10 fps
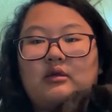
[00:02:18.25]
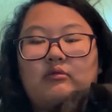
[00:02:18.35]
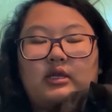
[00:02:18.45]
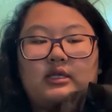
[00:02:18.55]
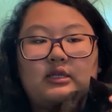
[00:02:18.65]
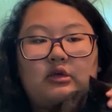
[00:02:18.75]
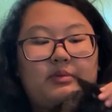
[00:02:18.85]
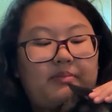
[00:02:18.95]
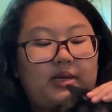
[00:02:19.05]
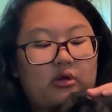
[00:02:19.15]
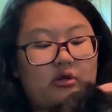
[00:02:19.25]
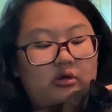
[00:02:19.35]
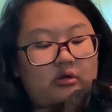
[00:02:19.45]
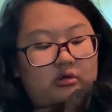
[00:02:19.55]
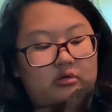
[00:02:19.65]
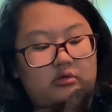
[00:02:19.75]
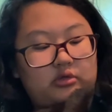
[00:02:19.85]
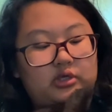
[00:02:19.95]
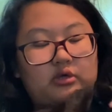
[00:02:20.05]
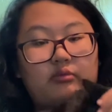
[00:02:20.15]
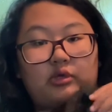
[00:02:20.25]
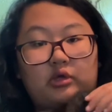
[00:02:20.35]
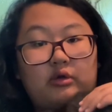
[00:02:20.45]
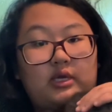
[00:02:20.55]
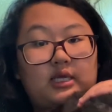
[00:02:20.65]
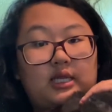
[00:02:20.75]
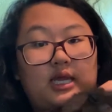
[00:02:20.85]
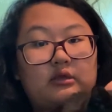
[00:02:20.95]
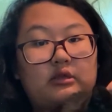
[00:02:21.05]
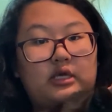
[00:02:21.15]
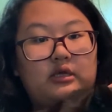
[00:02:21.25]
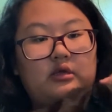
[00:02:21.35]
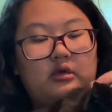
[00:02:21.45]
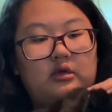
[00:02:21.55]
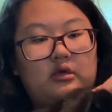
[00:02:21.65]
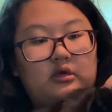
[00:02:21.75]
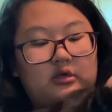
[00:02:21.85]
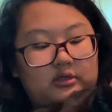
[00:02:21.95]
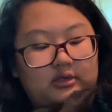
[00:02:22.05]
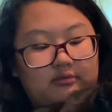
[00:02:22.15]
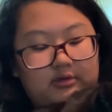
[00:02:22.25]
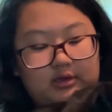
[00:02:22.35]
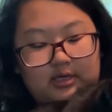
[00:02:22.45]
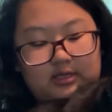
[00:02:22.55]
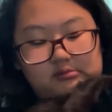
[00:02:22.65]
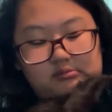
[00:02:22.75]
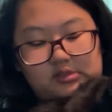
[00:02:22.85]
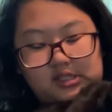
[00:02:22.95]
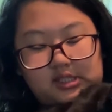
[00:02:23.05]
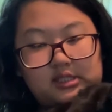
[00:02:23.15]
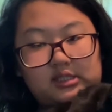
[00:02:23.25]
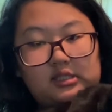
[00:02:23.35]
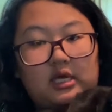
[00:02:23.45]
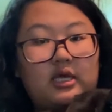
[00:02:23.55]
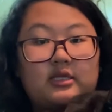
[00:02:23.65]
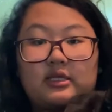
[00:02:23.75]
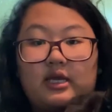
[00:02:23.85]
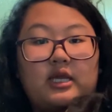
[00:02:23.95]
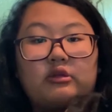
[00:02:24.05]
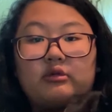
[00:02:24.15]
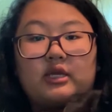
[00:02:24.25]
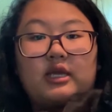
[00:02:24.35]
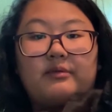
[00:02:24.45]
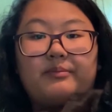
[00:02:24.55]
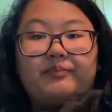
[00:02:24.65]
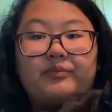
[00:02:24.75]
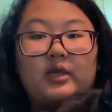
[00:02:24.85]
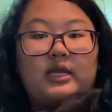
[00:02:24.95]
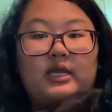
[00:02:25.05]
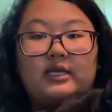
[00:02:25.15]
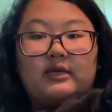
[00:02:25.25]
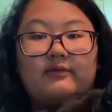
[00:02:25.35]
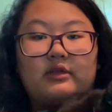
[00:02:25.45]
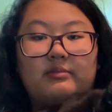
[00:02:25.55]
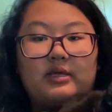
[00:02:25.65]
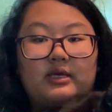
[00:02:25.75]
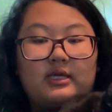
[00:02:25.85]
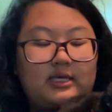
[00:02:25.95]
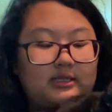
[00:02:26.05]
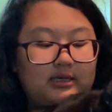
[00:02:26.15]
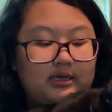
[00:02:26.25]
when he's a little bit bigger, just so we know he can handle it, stuff like that. But he, no, it's not hindering him in any of his abilities.